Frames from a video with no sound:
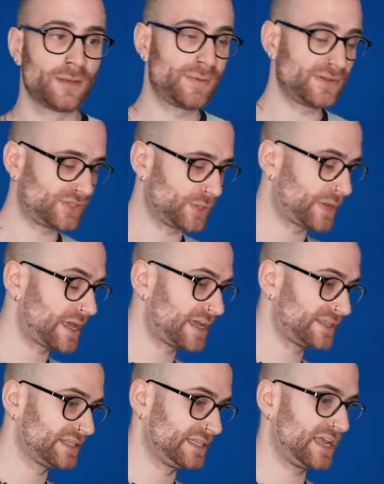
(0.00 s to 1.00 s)
but do it
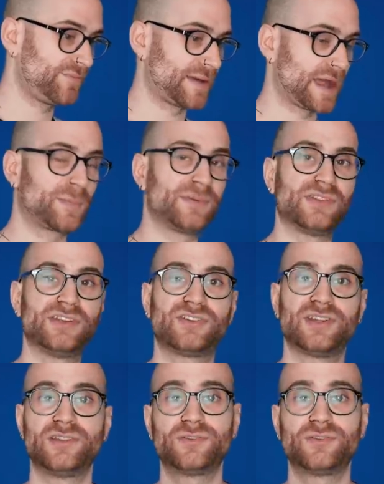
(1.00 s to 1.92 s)
in the left back position.